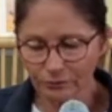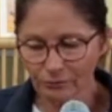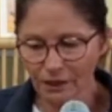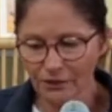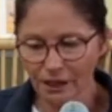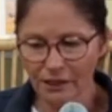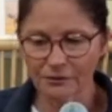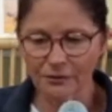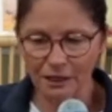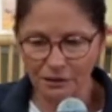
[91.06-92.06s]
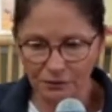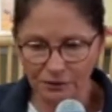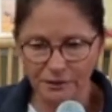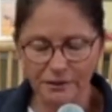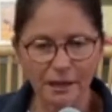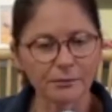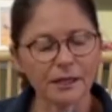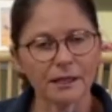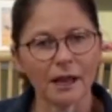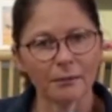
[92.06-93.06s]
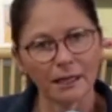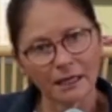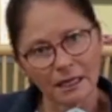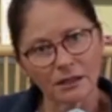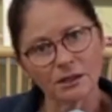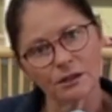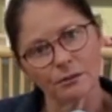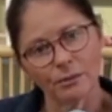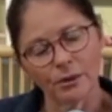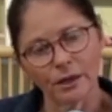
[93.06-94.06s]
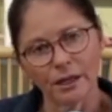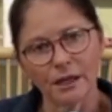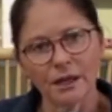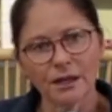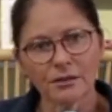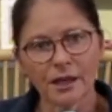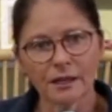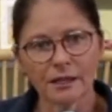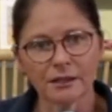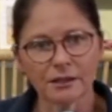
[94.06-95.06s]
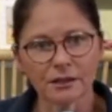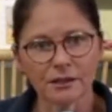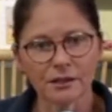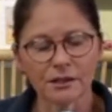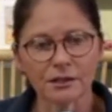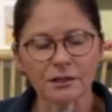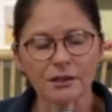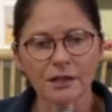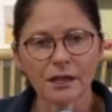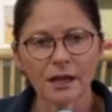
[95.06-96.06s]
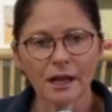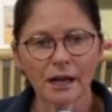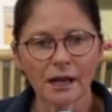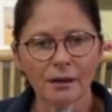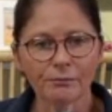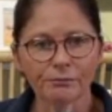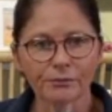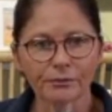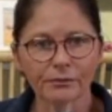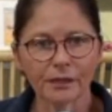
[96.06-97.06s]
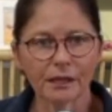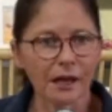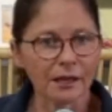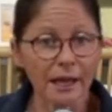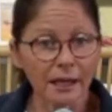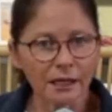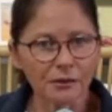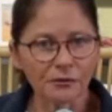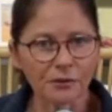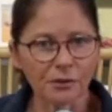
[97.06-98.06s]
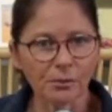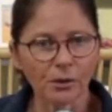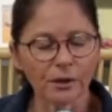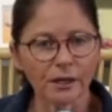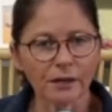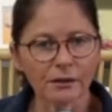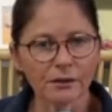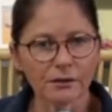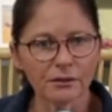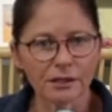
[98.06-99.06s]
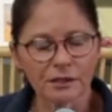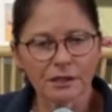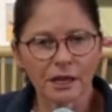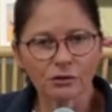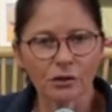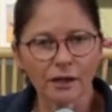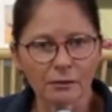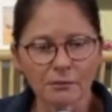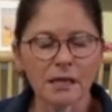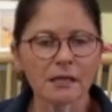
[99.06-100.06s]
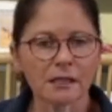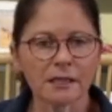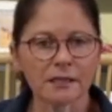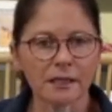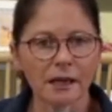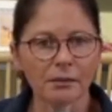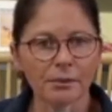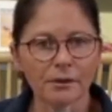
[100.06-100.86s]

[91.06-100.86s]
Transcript: that if there's something coming into the body that is considered um, a negative for the body, this dendrite immediately set up.